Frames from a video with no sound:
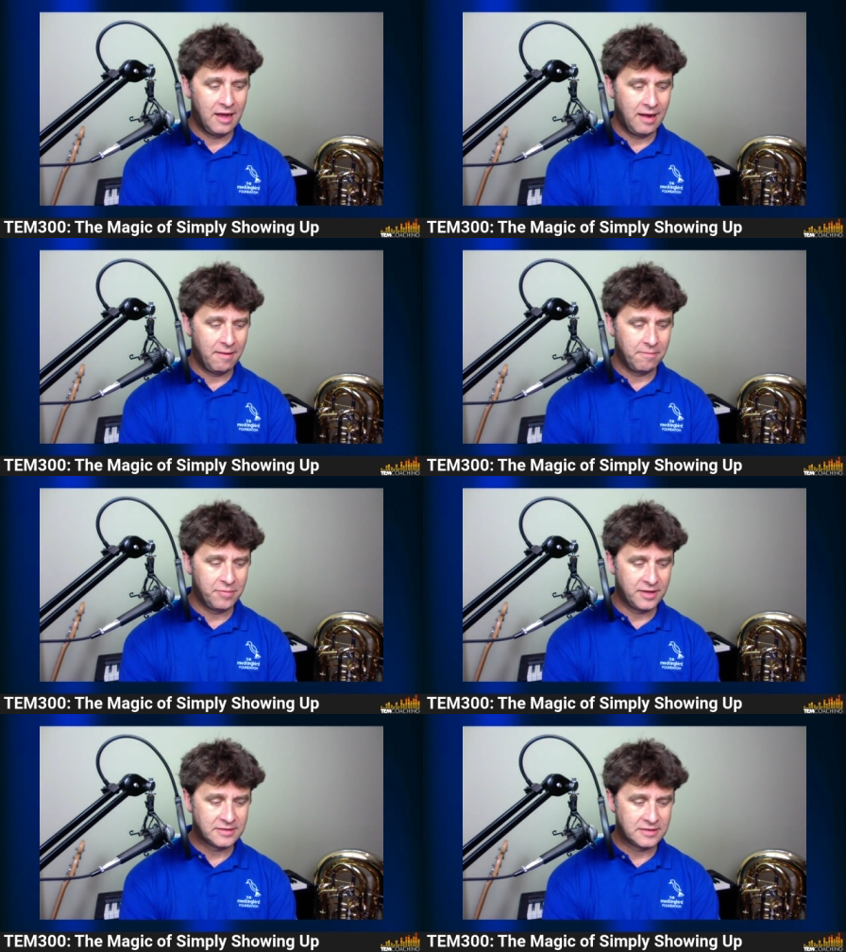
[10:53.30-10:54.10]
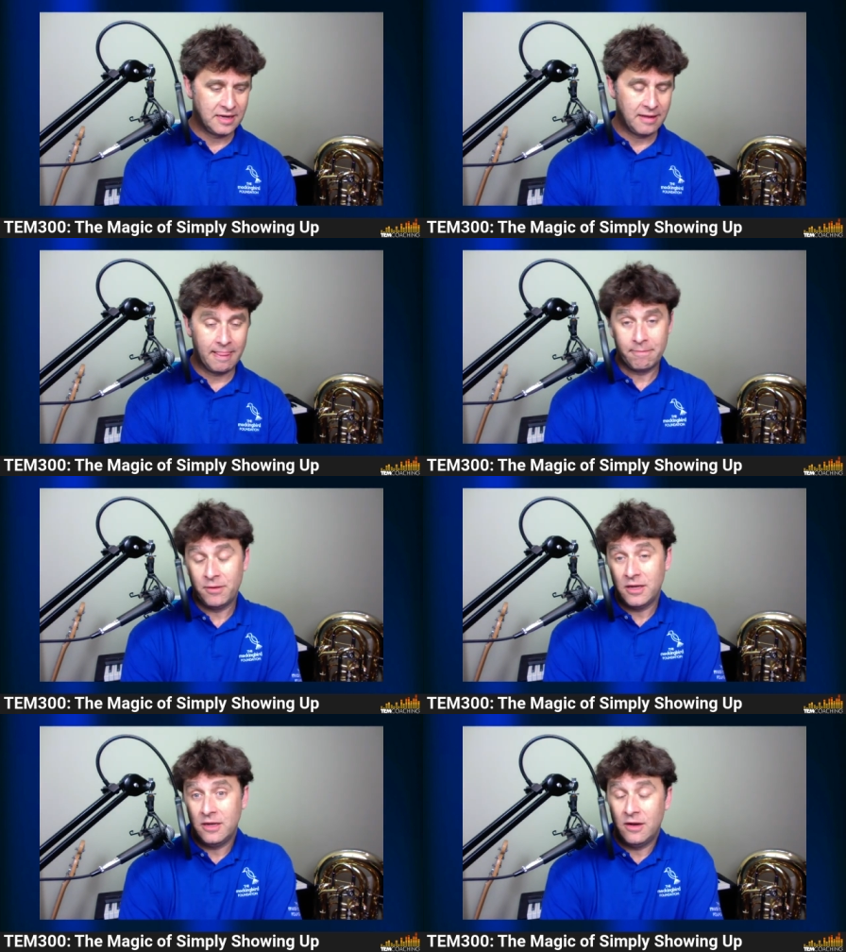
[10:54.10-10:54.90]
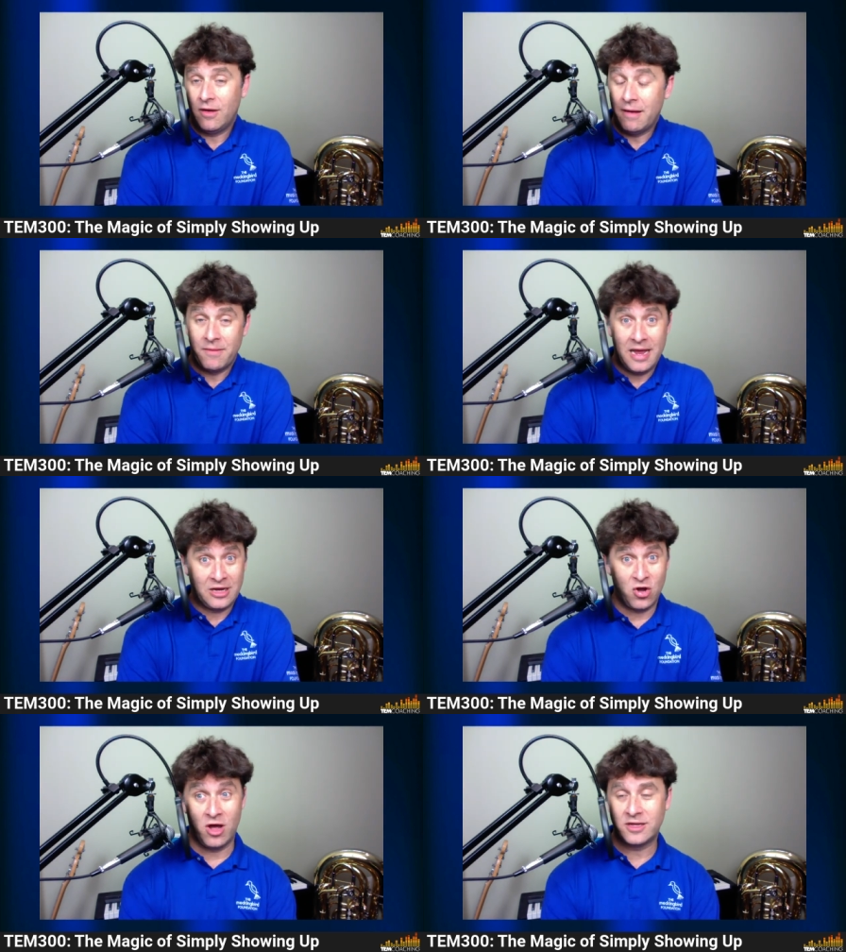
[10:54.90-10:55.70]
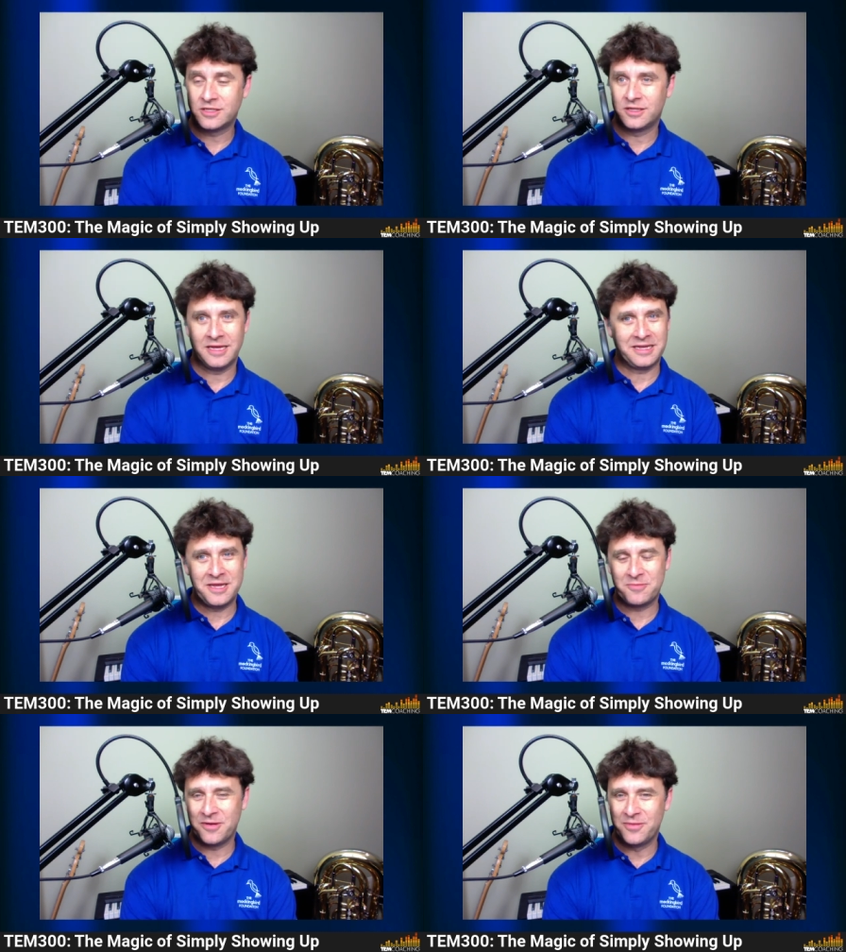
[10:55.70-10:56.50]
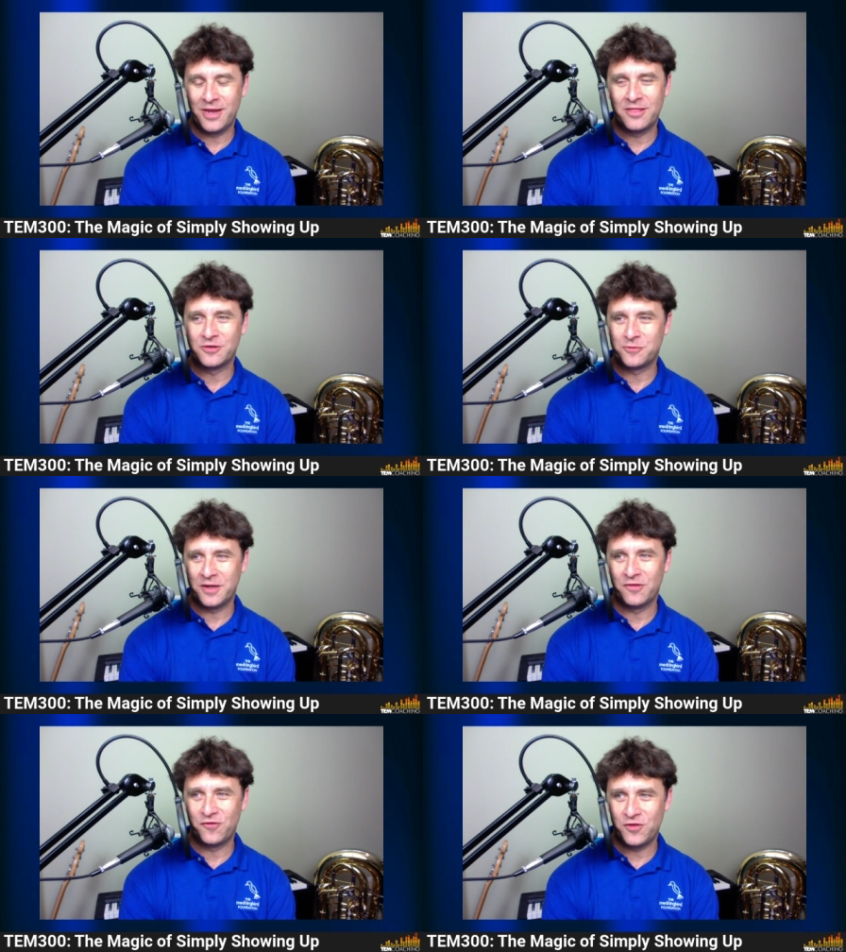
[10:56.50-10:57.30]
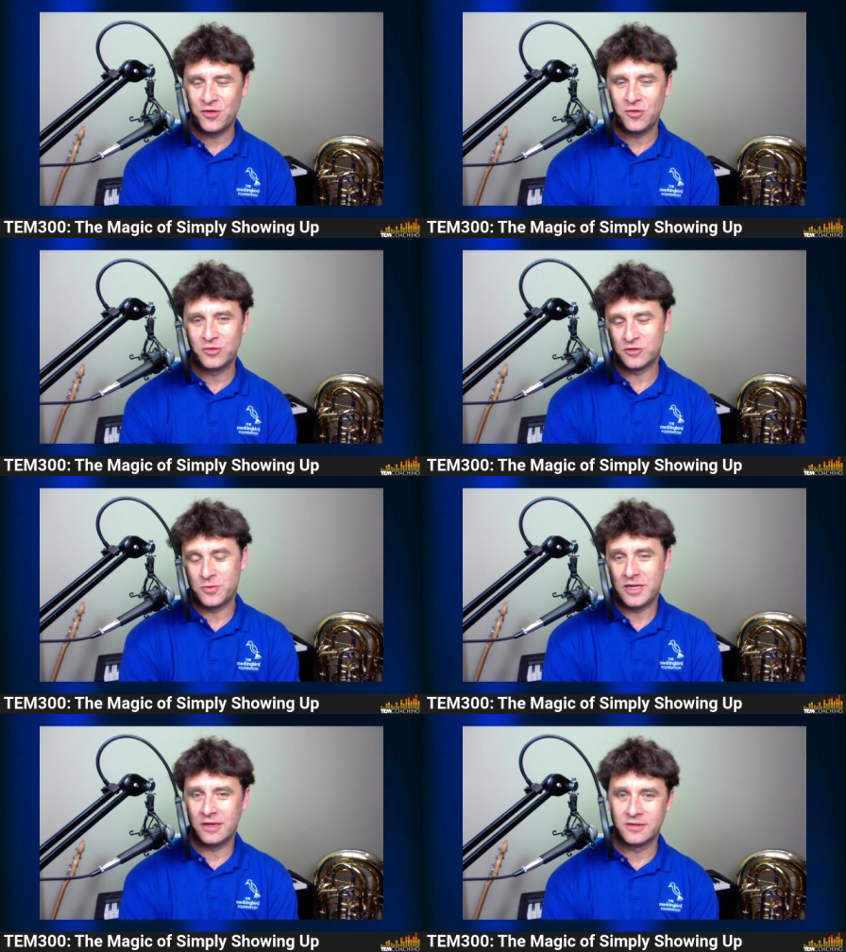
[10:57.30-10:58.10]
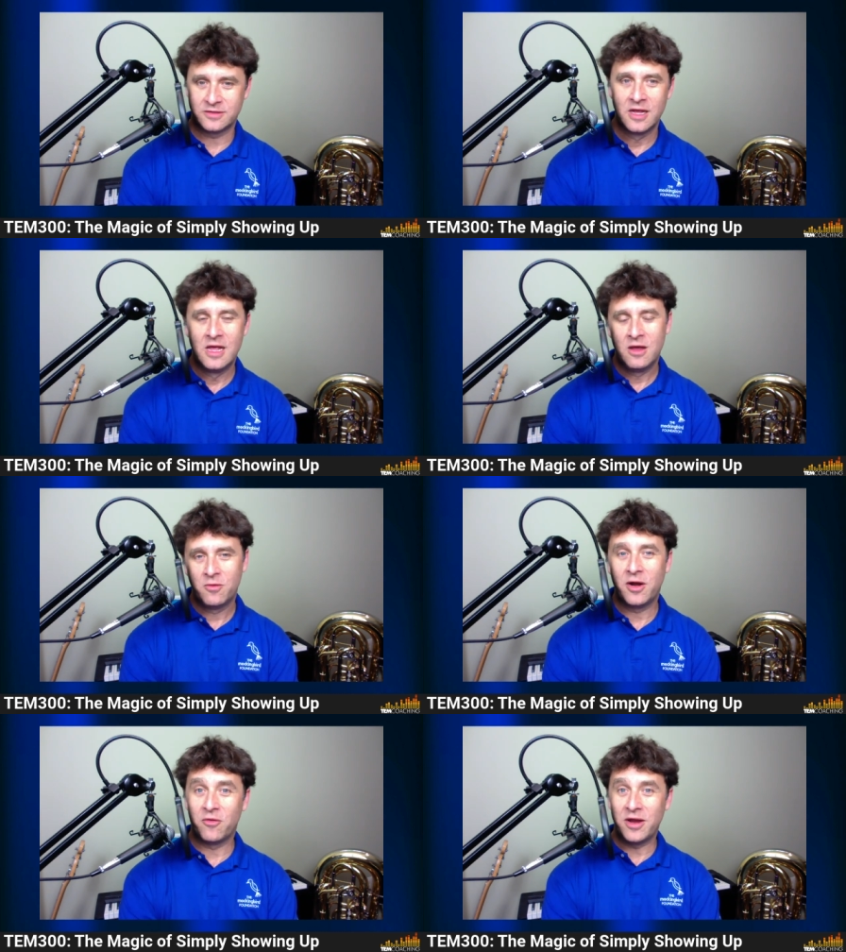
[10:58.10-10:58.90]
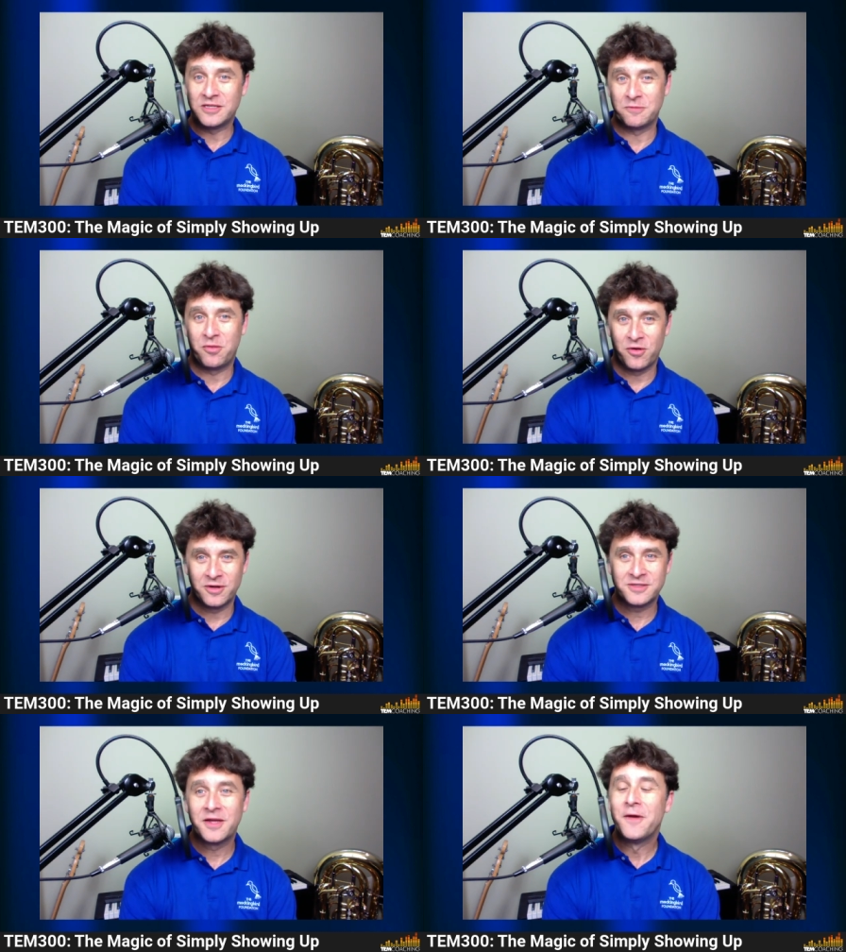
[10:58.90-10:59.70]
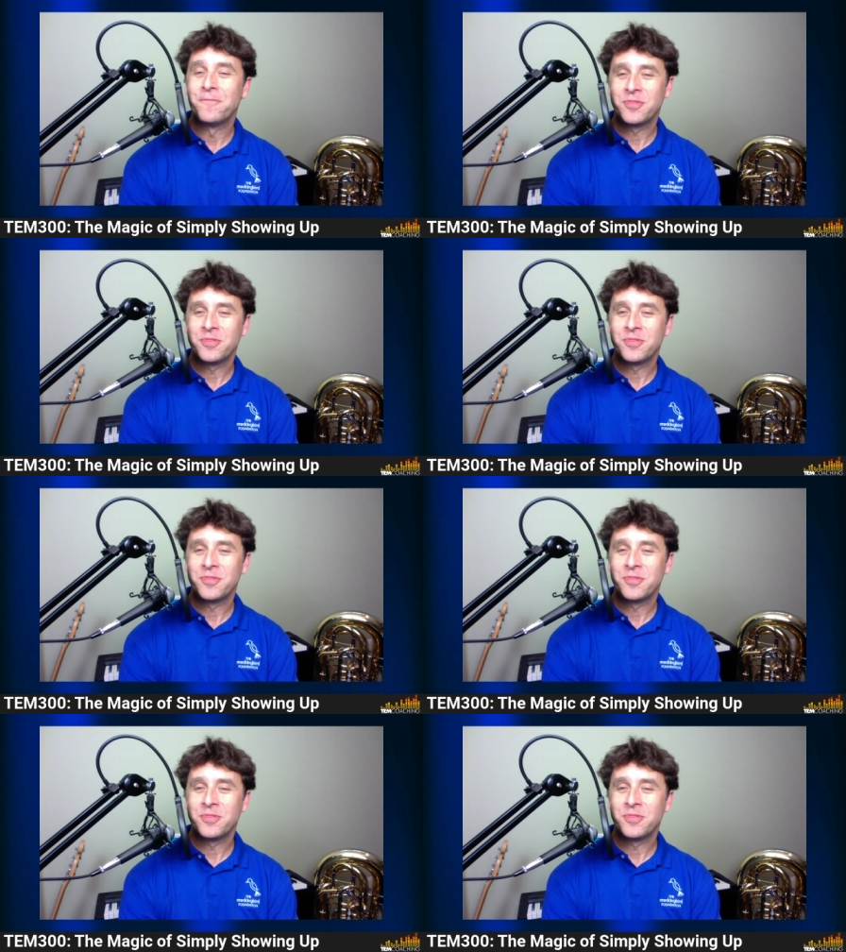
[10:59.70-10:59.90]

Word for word: Um, but uh, but you know, and my costs like keep coming in. There's been a few just because when it rains, it pours.